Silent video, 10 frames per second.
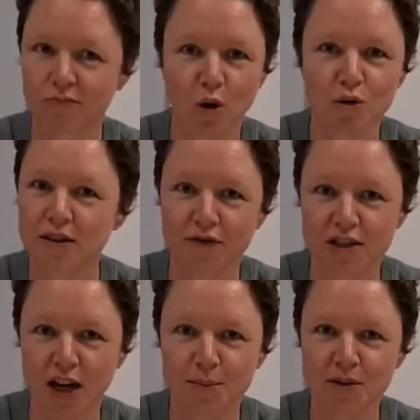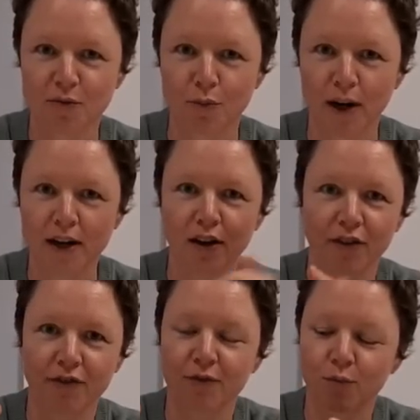all different types of bread
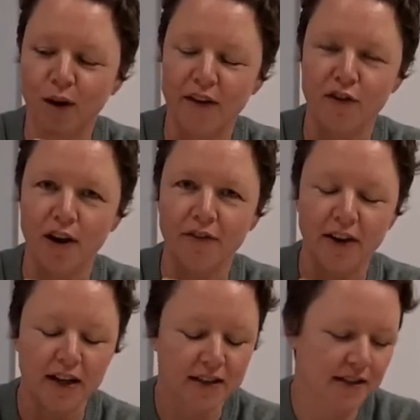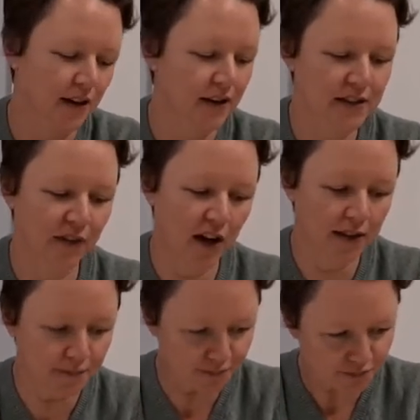off whatever I feed it, so it's
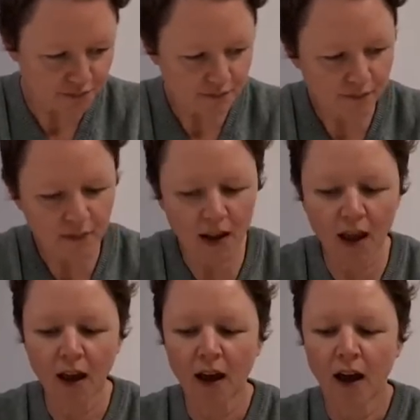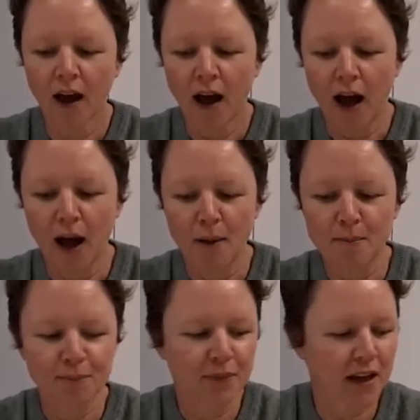fine.
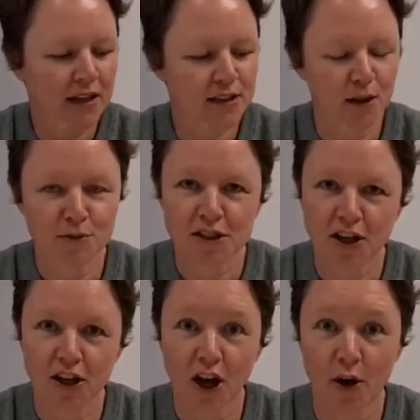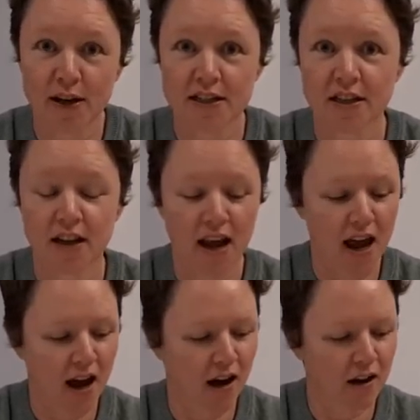So I'm just going to go into
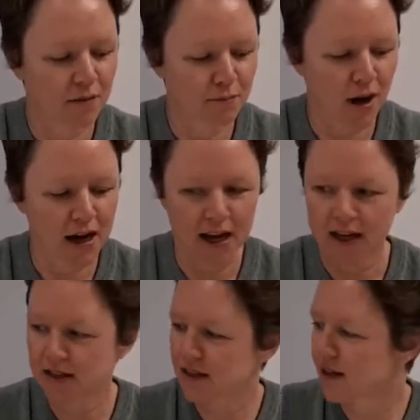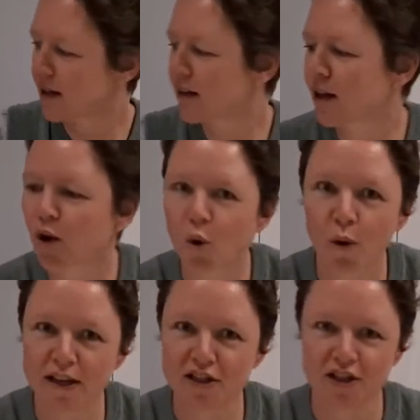now my next
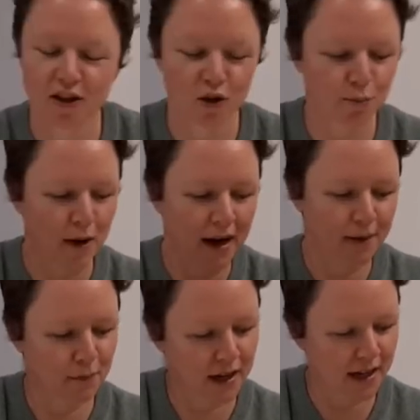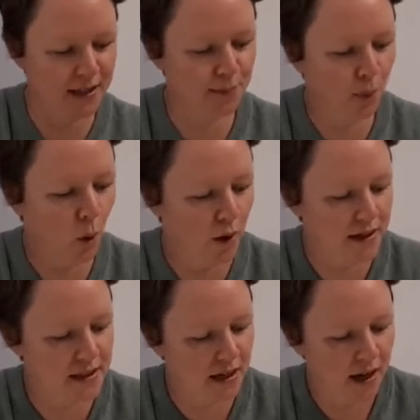question, or my next
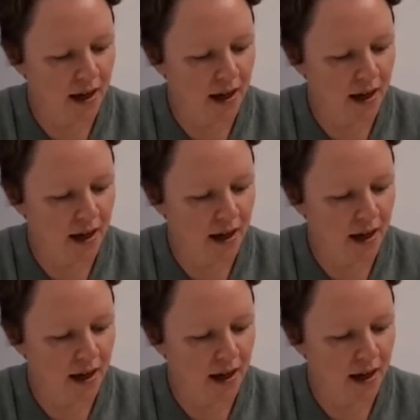point.